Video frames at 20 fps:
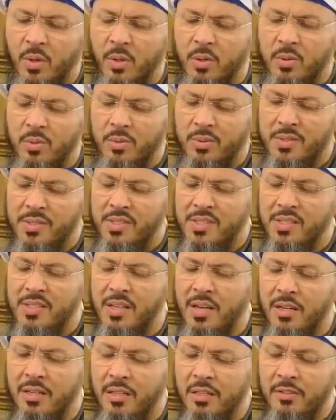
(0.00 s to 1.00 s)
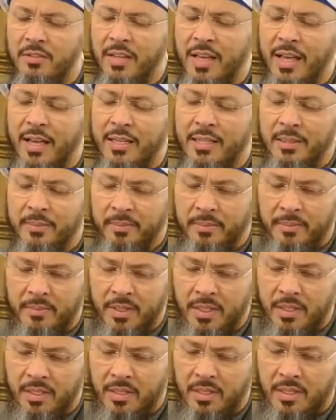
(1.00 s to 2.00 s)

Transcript: O son of Adam,